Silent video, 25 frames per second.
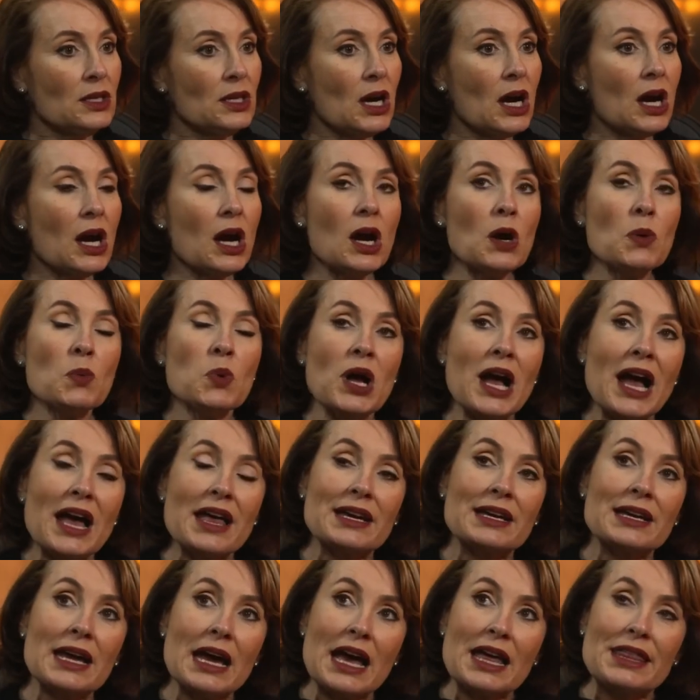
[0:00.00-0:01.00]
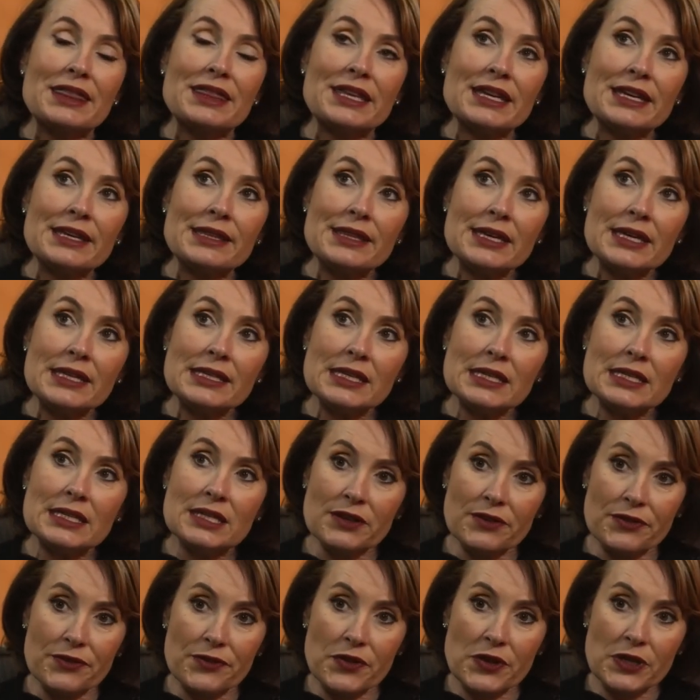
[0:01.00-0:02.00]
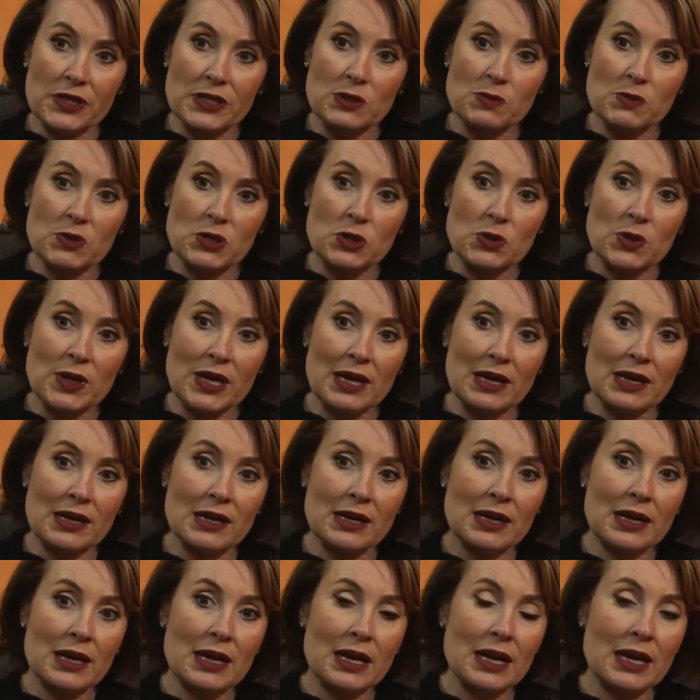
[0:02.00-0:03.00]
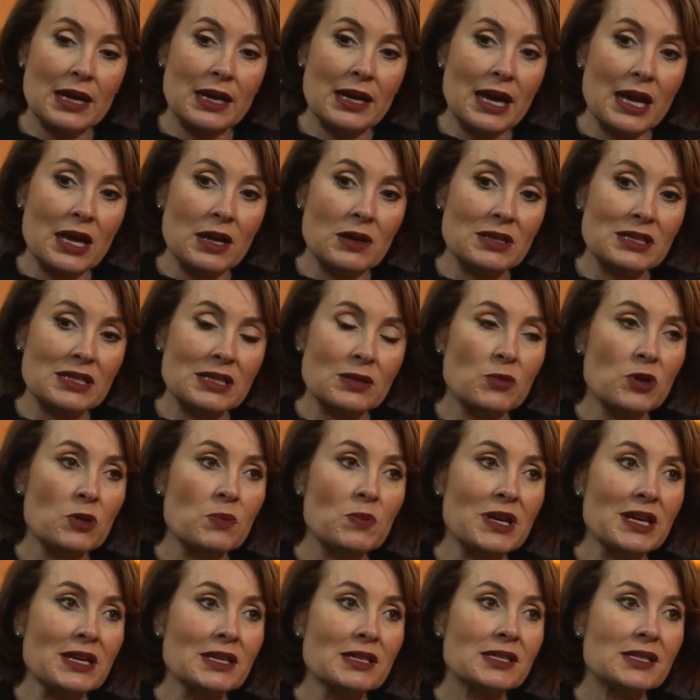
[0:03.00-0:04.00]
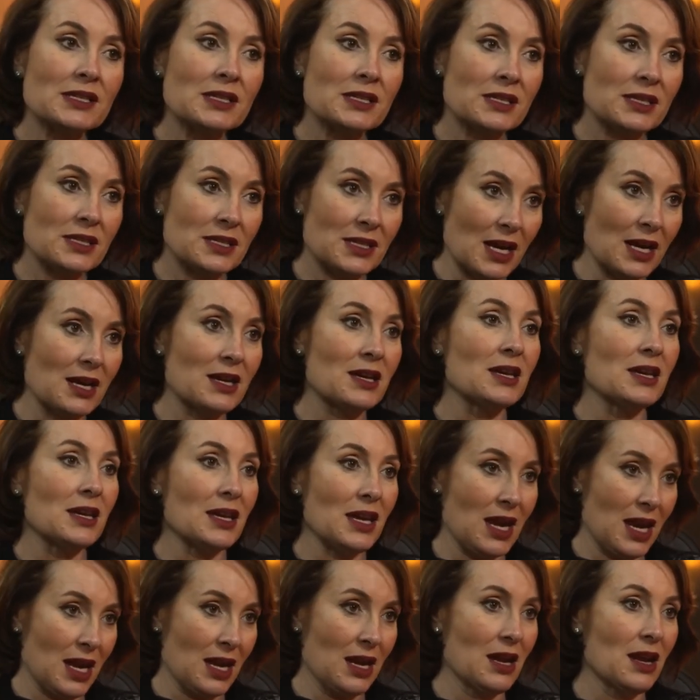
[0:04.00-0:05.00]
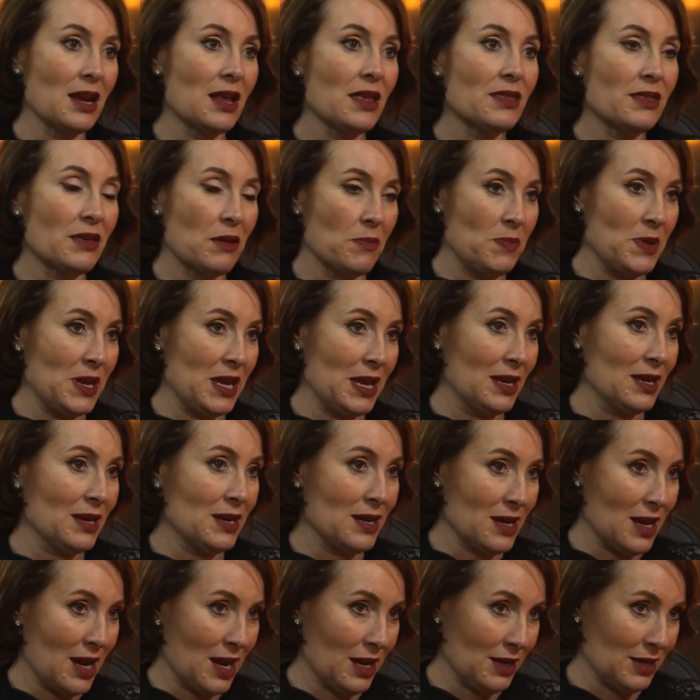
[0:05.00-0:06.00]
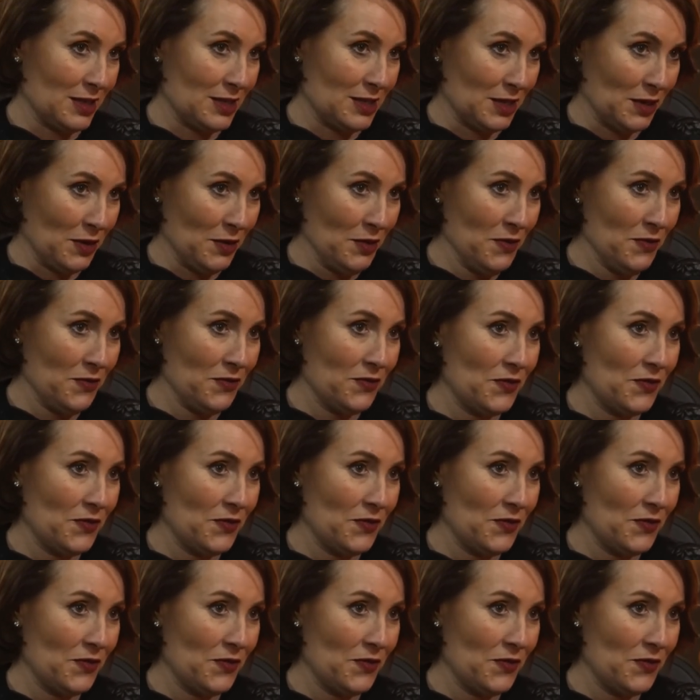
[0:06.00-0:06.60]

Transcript: Yeah, well, I, I think there's a difference between, again, someone being stuck in the being negative